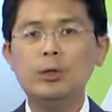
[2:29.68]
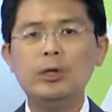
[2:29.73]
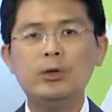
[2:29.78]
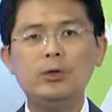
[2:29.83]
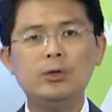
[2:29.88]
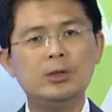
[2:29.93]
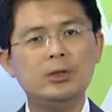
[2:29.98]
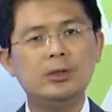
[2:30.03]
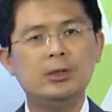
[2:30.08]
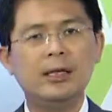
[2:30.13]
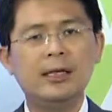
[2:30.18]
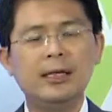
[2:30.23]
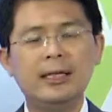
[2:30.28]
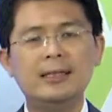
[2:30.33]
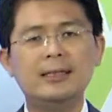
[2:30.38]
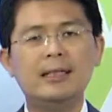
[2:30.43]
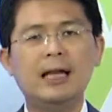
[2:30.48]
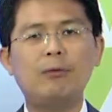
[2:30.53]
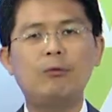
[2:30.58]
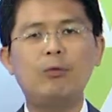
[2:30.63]
news
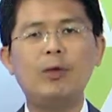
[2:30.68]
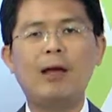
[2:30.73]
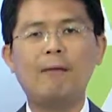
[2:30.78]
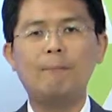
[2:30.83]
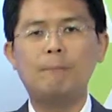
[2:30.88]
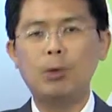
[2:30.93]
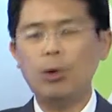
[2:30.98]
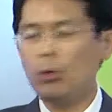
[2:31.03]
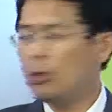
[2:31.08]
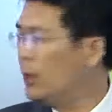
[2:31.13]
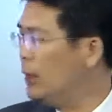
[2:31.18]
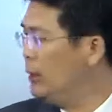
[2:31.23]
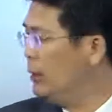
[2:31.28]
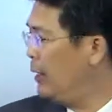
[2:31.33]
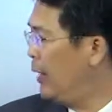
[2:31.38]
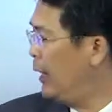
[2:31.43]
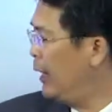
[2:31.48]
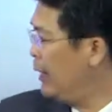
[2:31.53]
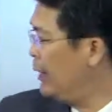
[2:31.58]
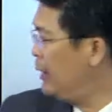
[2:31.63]
is that we have broken
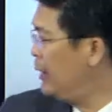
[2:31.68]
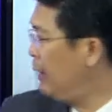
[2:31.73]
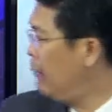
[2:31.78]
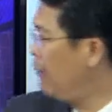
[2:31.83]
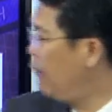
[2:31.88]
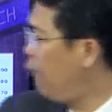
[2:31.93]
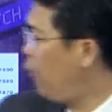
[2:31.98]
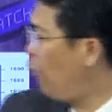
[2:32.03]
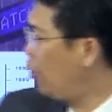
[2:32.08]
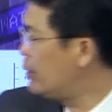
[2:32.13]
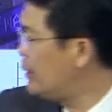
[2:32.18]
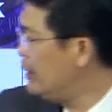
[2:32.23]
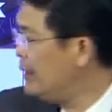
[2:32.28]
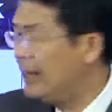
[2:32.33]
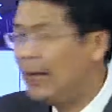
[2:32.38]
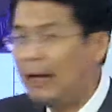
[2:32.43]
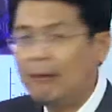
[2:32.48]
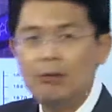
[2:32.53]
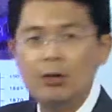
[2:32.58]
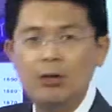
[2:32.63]
the 1840
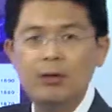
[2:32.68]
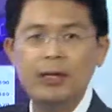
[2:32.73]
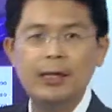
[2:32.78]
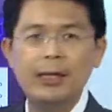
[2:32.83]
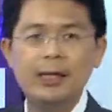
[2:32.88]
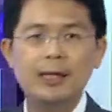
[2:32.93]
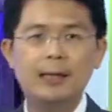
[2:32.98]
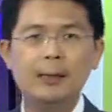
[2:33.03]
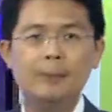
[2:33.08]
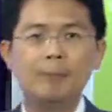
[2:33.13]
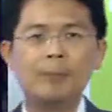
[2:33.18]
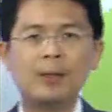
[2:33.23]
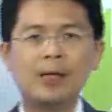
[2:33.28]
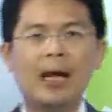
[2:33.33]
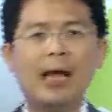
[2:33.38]
level here